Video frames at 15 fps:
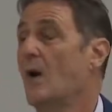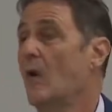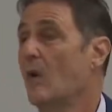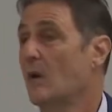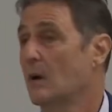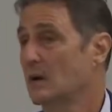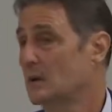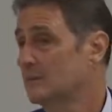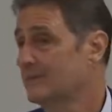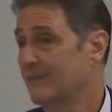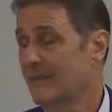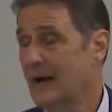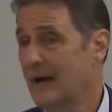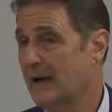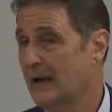
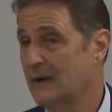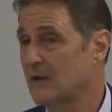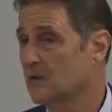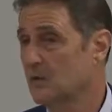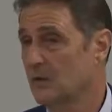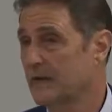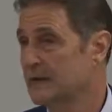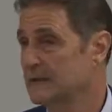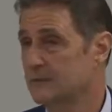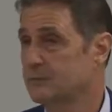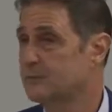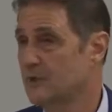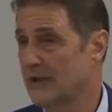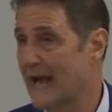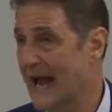or Eliquis,
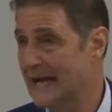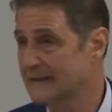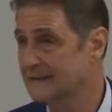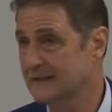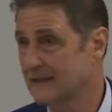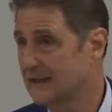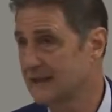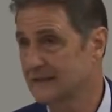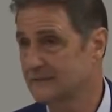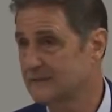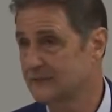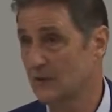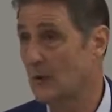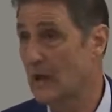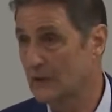
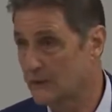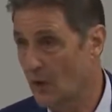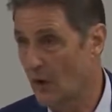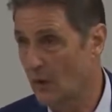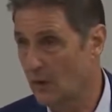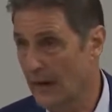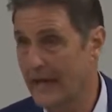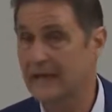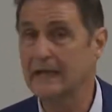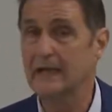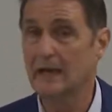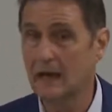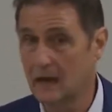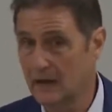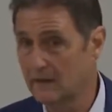Pradaxa, Xarelto,
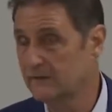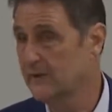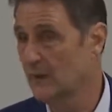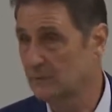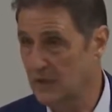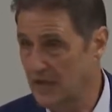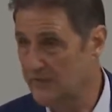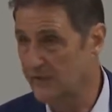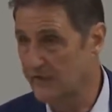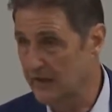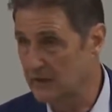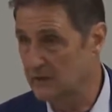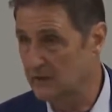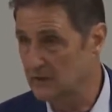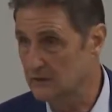any of the blood
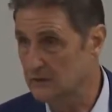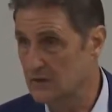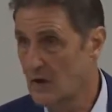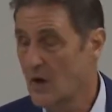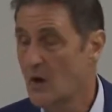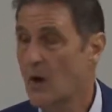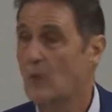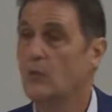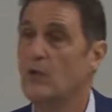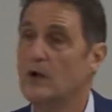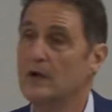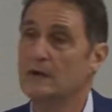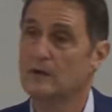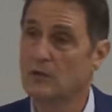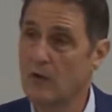thinners
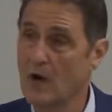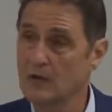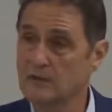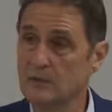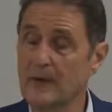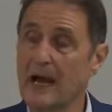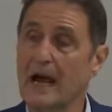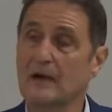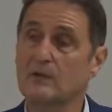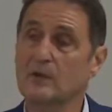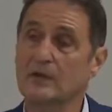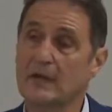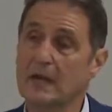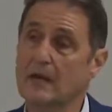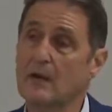would cross-react
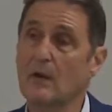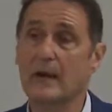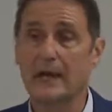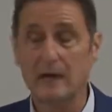with ginkgo.